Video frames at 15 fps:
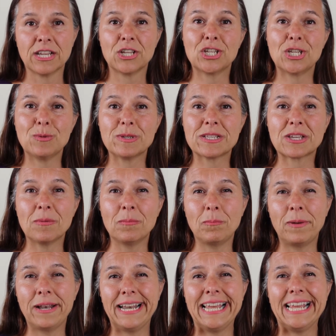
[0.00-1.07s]
She was
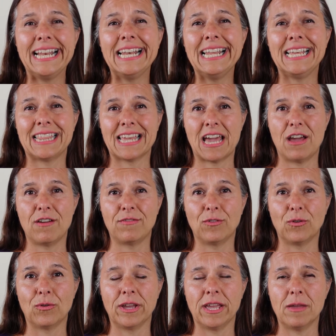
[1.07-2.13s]
completely there
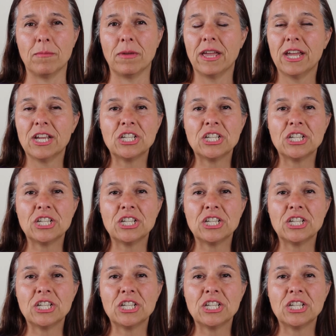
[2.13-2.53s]
for him.